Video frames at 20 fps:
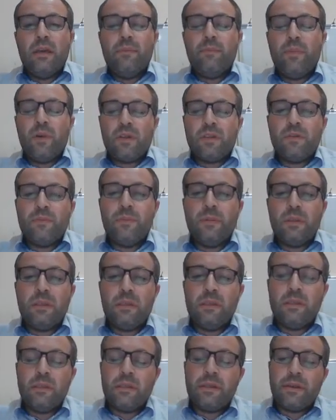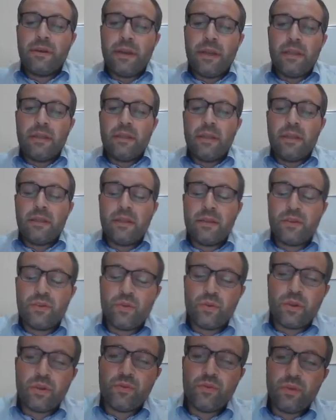possible grade that the
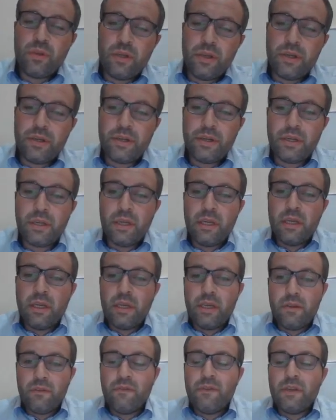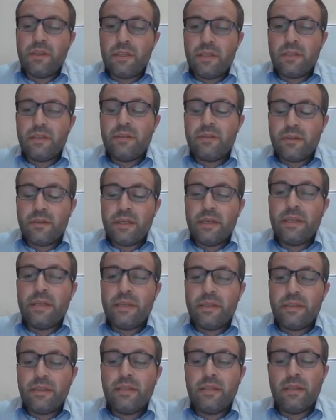student will earn if he really
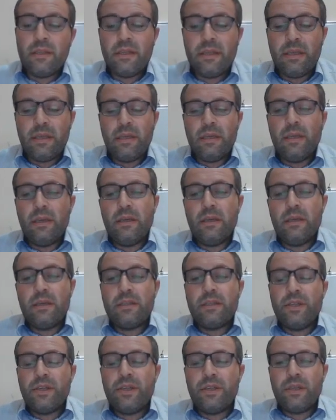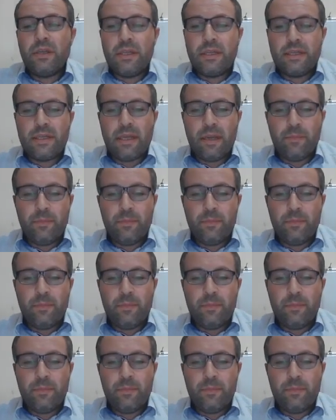did the external exam.